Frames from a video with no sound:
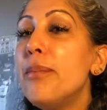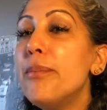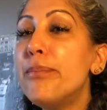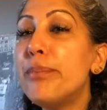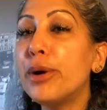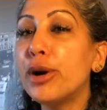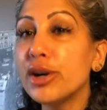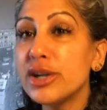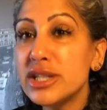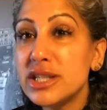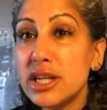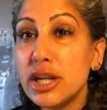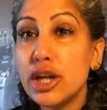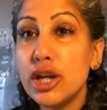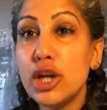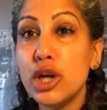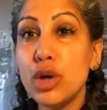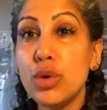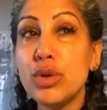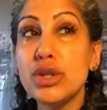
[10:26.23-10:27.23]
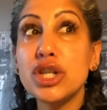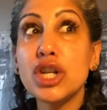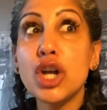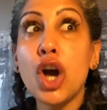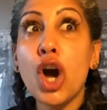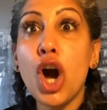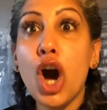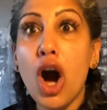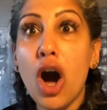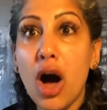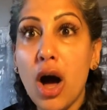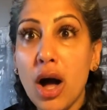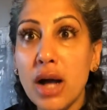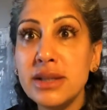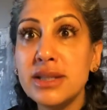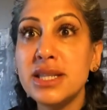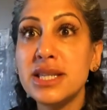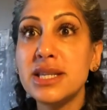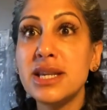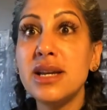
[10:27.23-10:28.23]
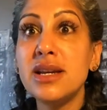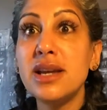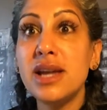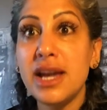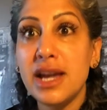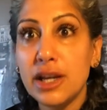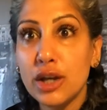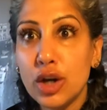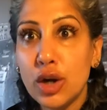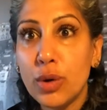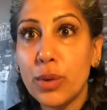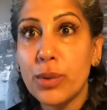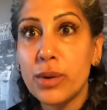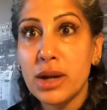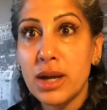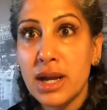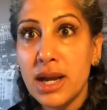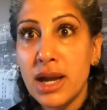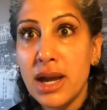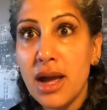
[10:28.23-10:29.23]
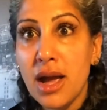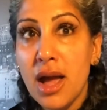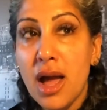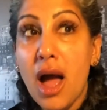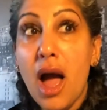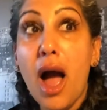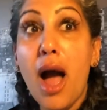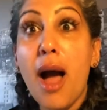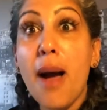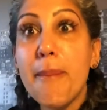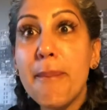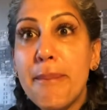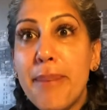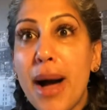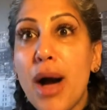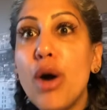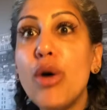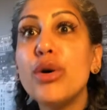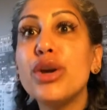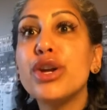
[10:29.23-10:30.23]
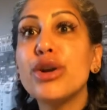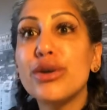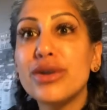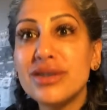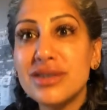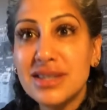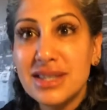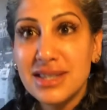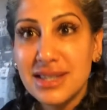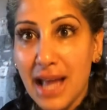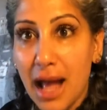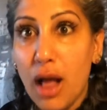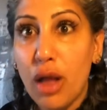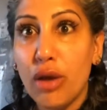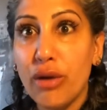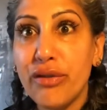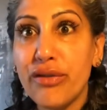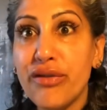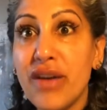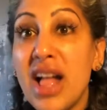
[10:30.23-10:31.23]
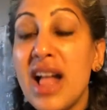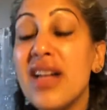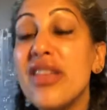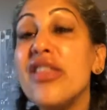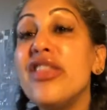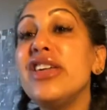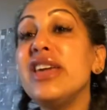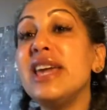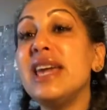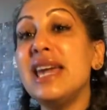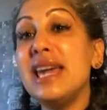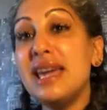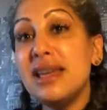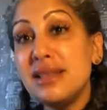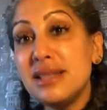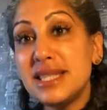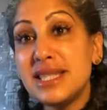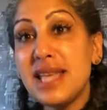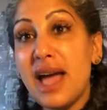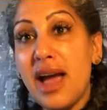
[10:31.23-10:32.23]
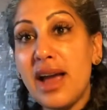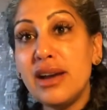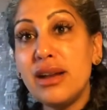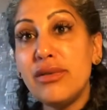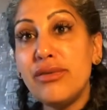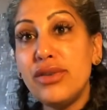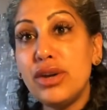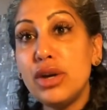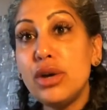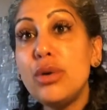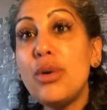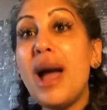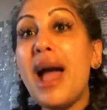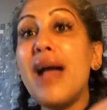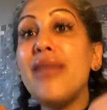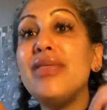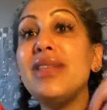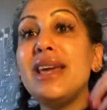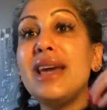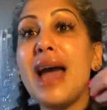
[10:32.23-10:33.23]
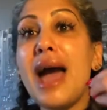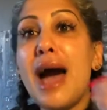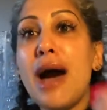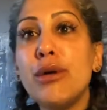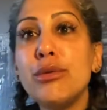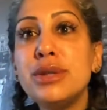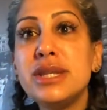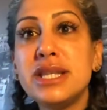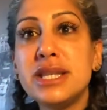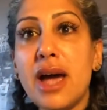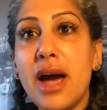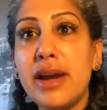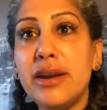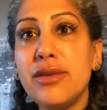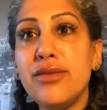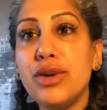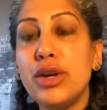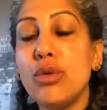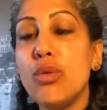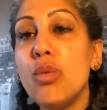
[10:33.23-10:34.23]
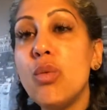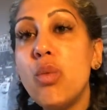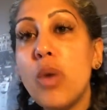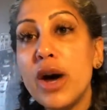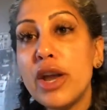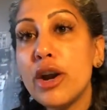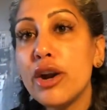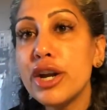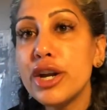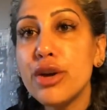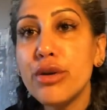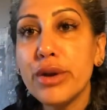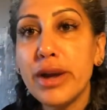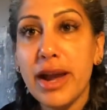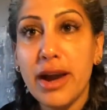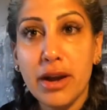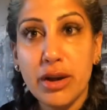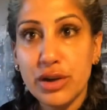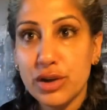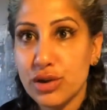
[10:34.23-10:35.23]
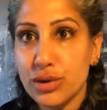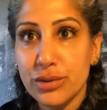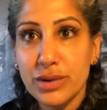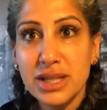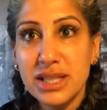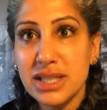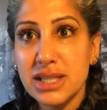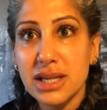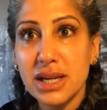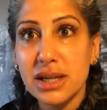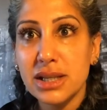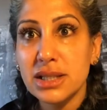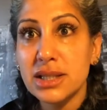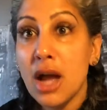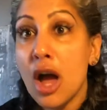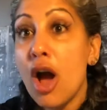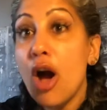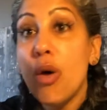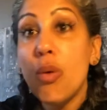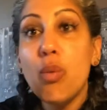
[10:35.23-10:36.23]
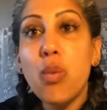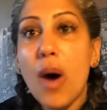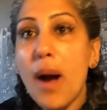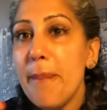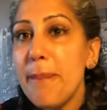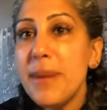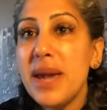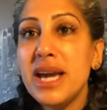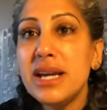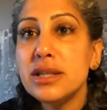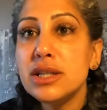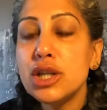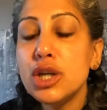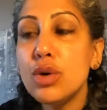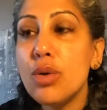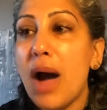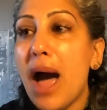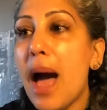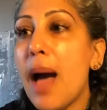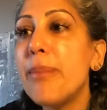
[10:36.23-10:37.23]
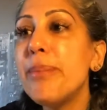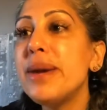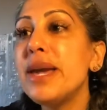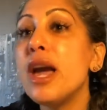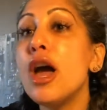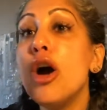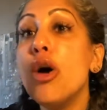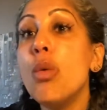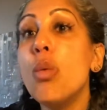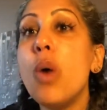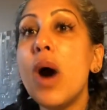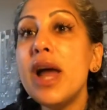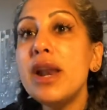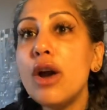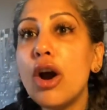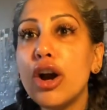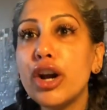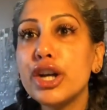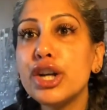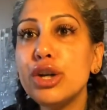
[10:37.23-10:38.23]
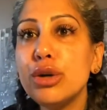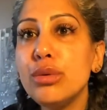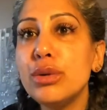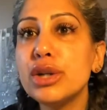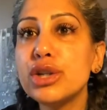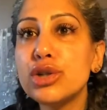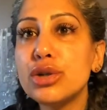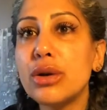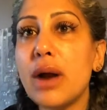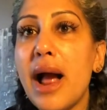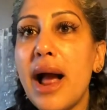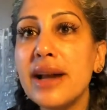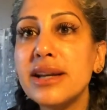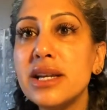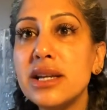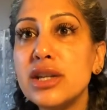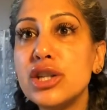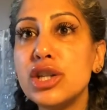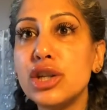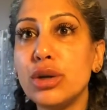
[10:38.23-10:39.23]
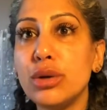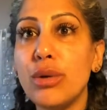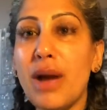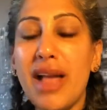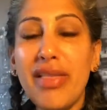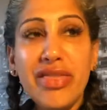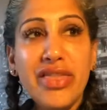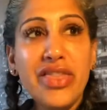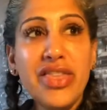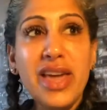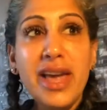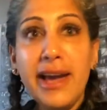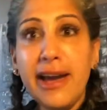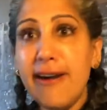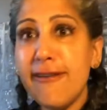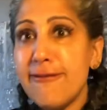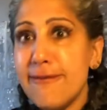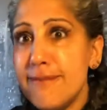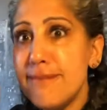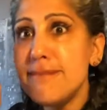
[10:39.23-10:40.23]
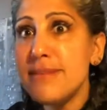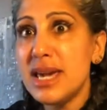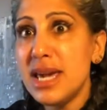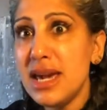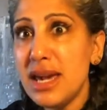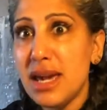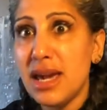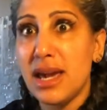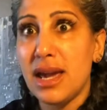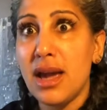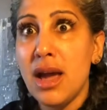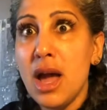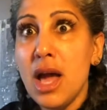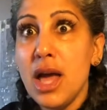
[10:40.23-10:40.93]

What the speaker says: person who is constant inquiry about yourself, the inside of you and the outside of you. What are your characteristics? What makes you happy? What are you attracted to? And think of me,